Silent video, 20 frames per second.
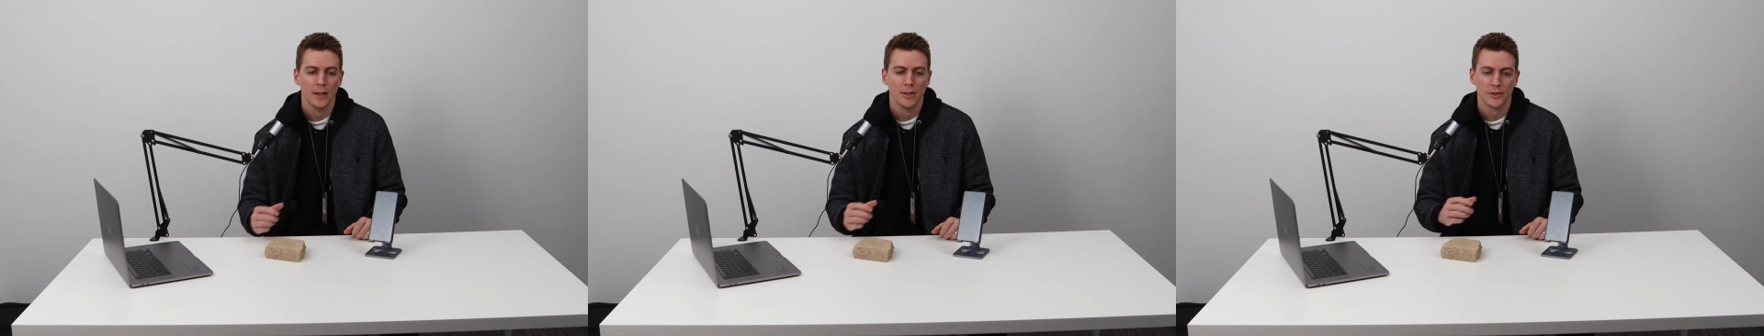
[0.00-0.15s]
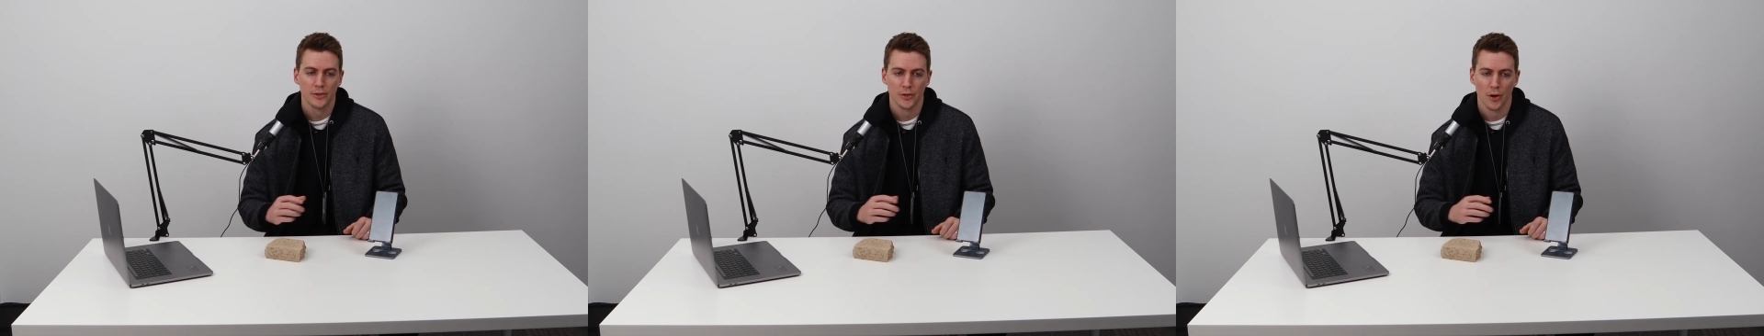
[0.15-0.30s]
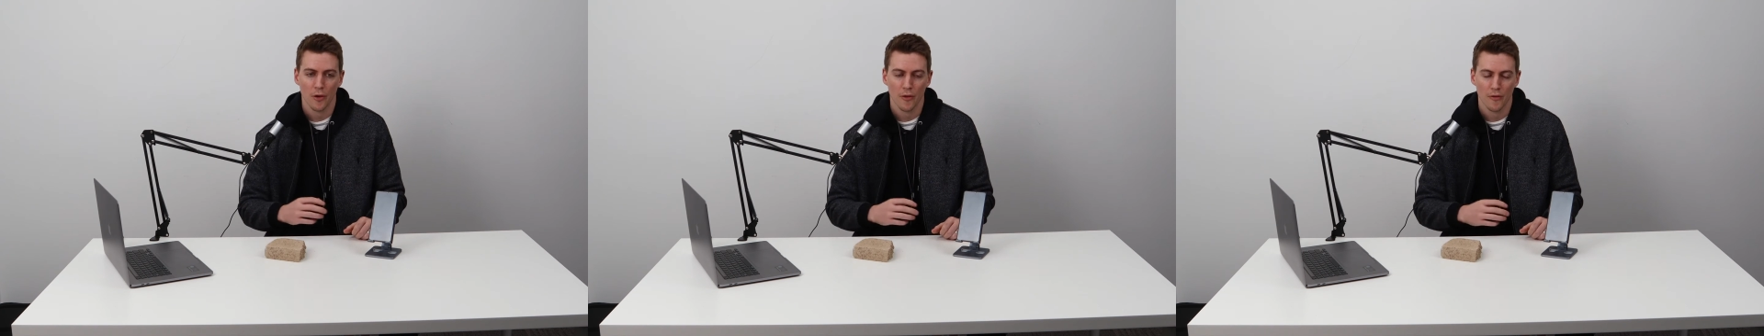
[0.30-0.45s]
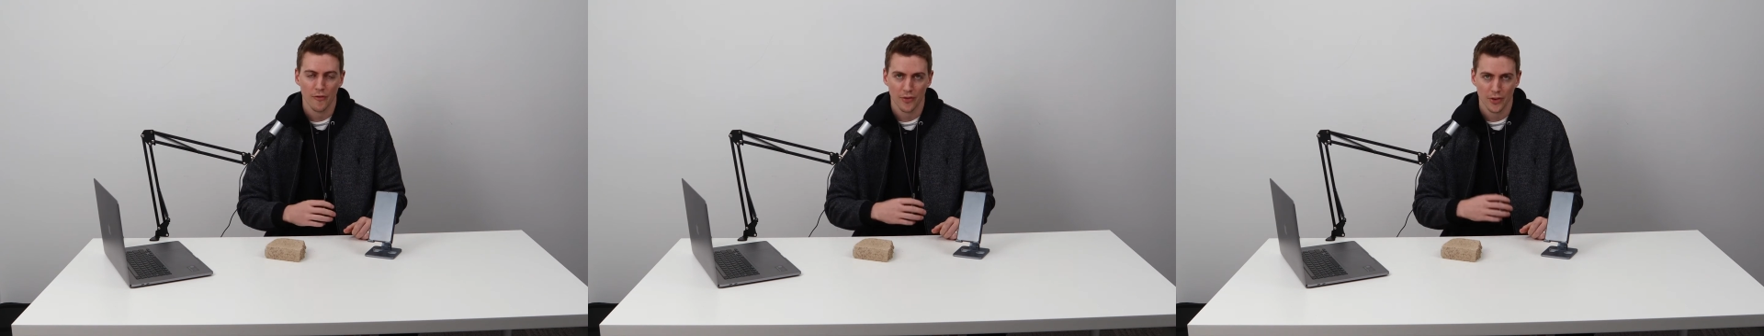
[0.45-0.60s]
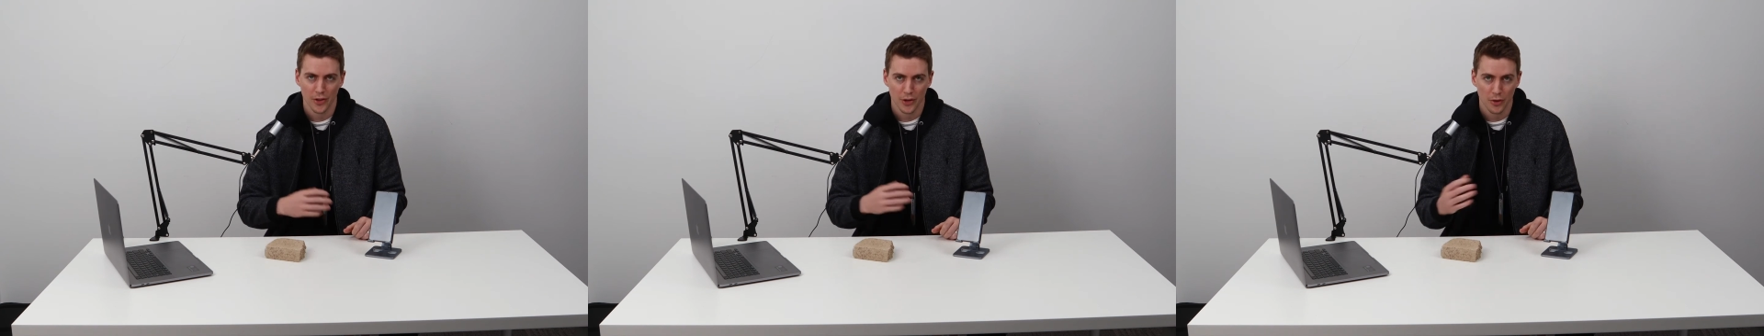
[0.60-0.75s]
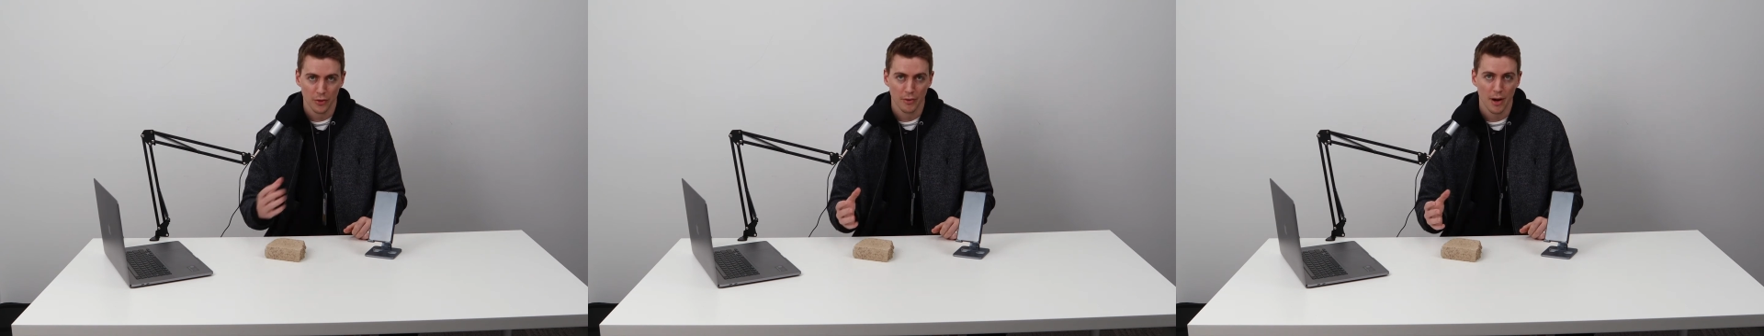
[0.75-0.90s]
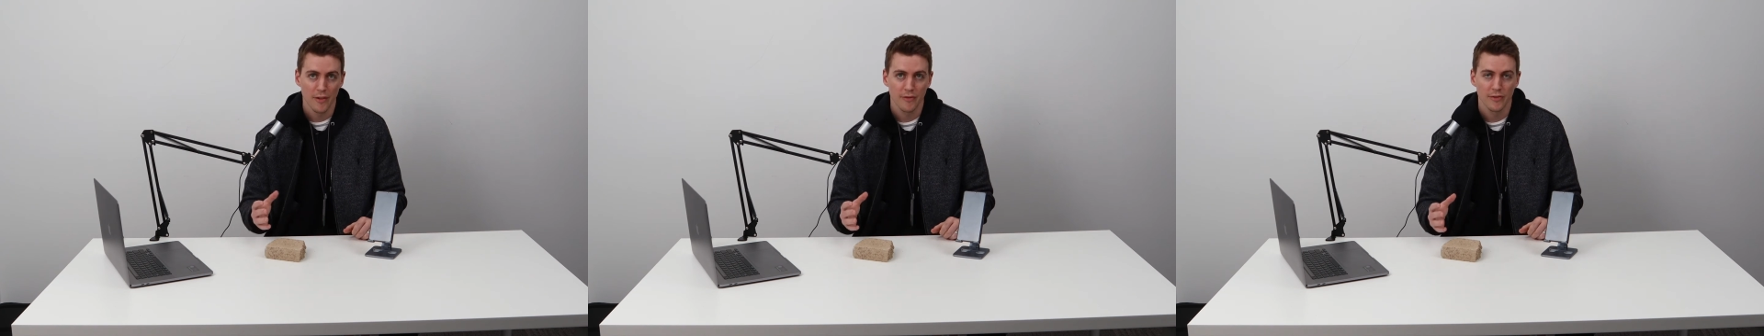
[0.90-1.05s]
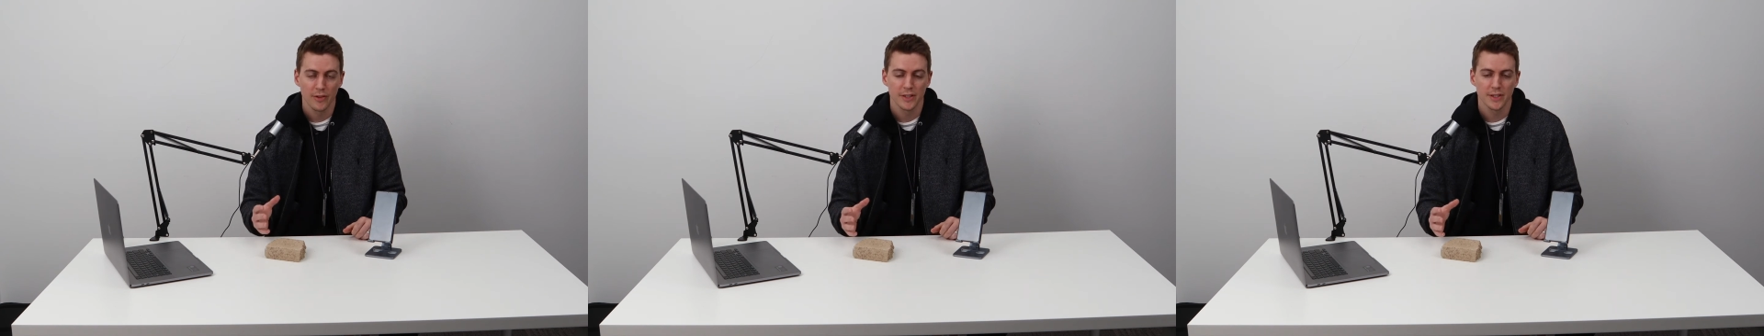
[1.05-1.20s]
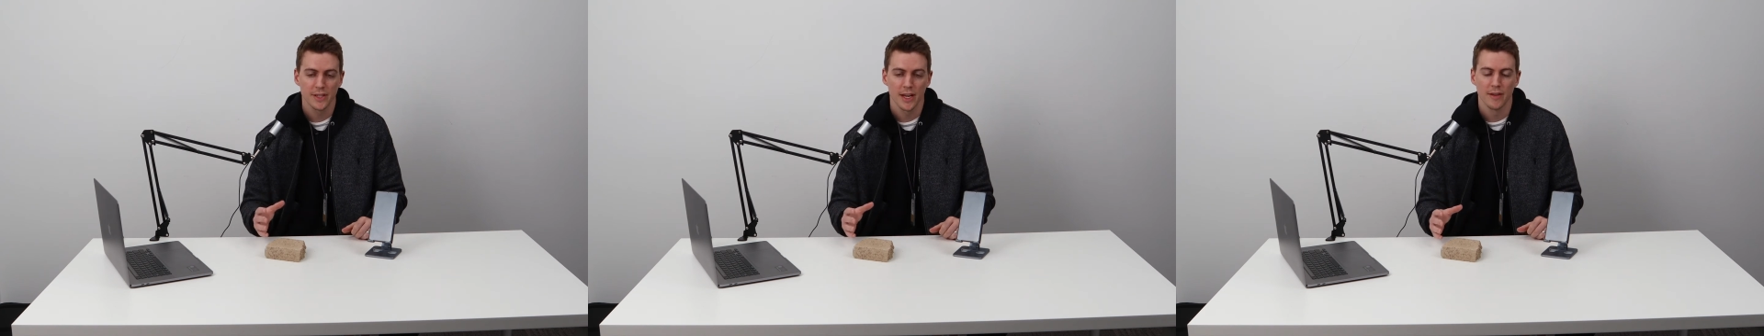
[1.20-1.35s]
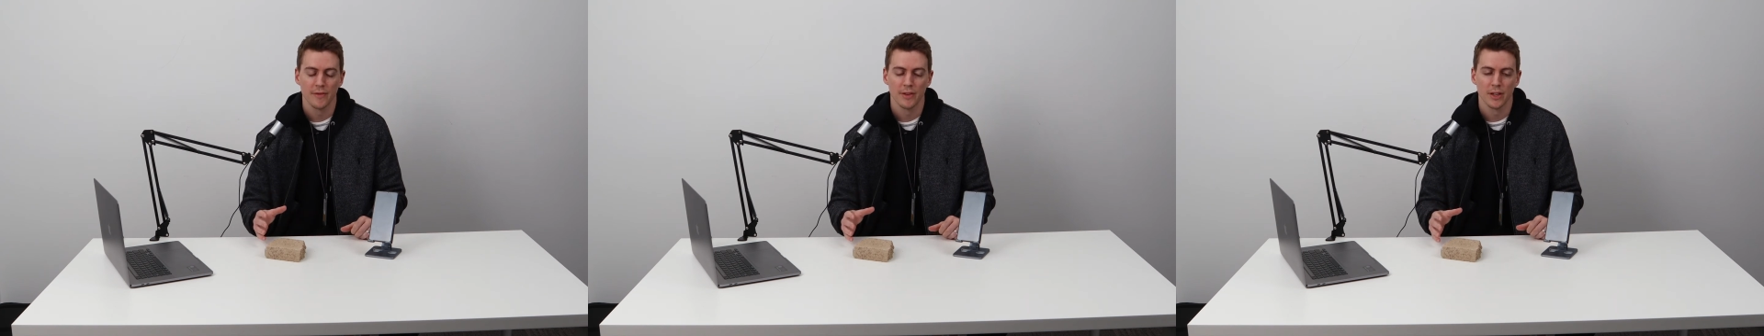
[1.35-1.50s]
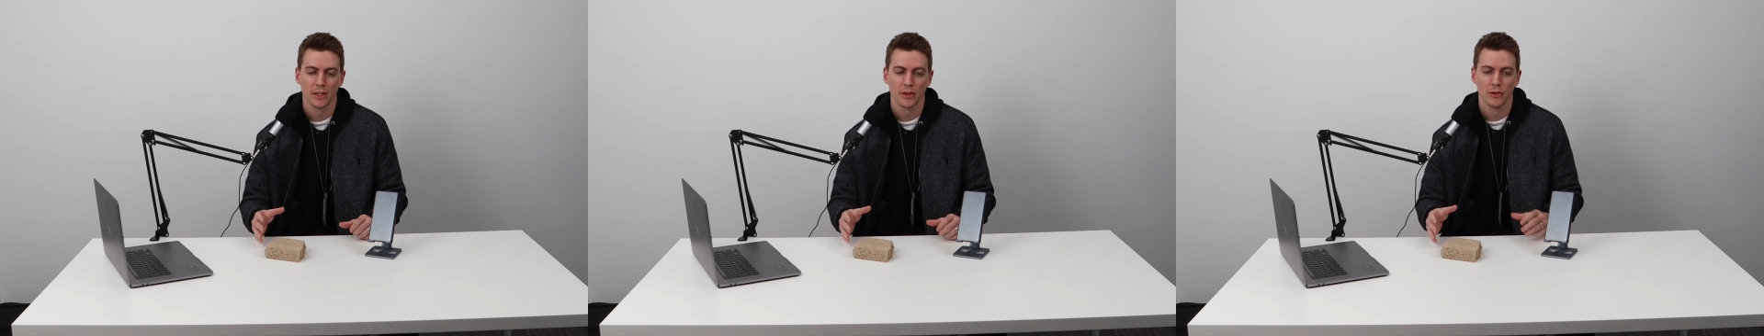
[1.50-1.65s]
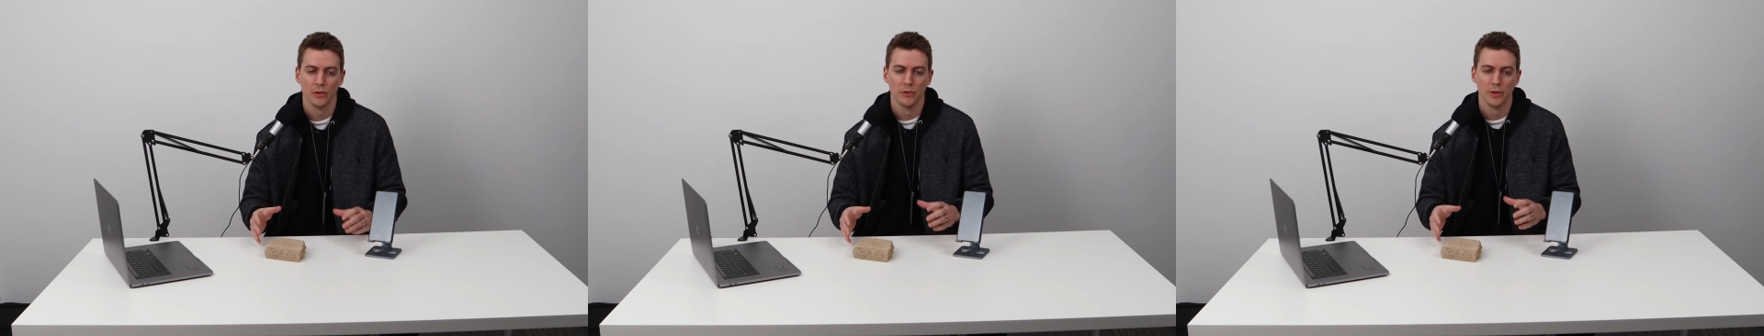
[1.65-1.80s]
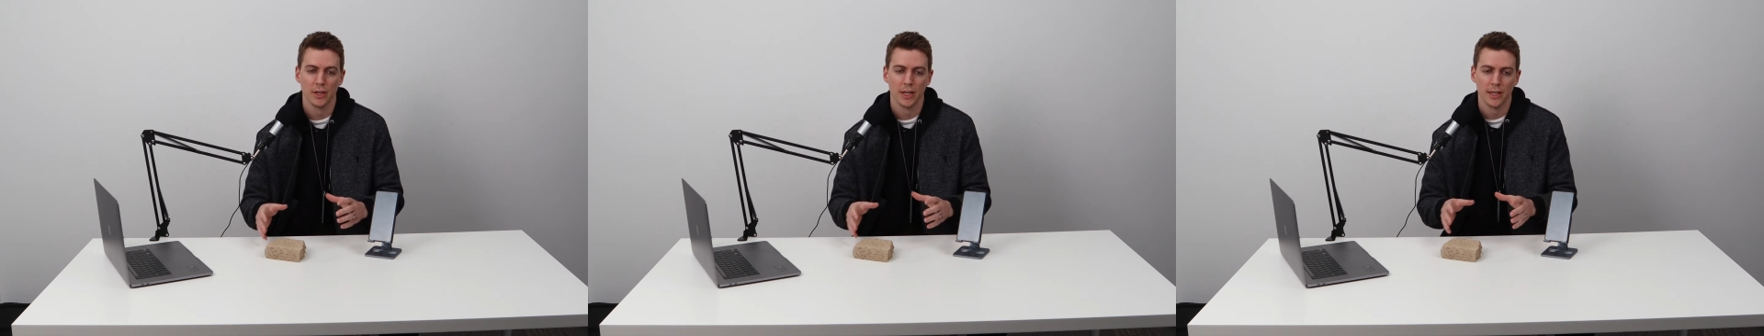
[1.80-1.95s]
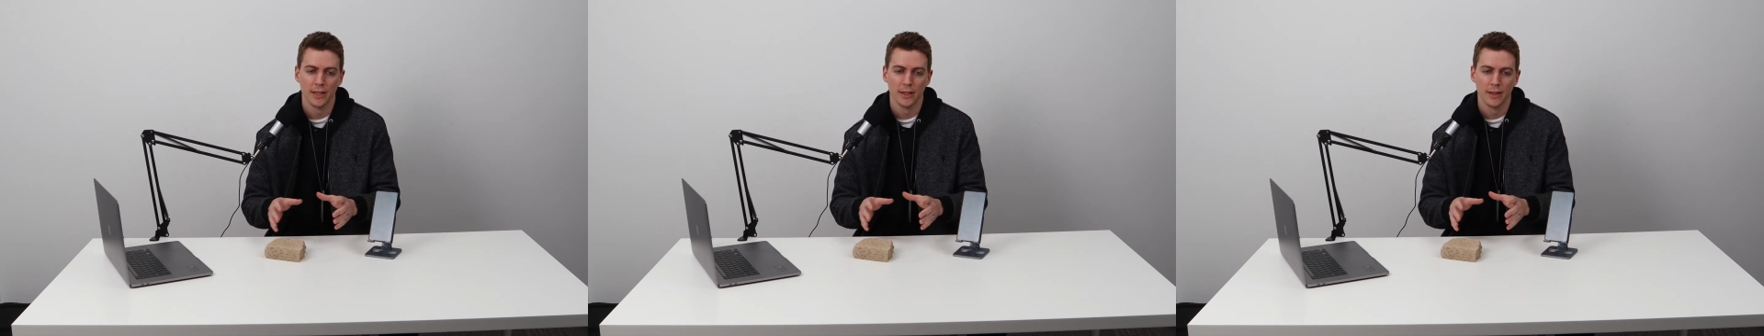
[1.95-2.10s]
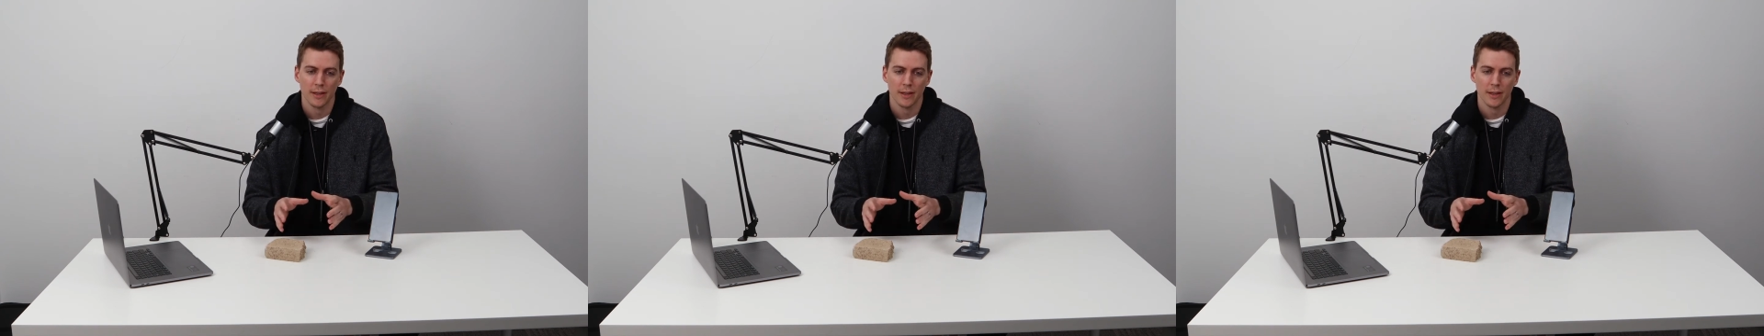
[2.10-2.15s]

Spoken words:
So for your reference, I've included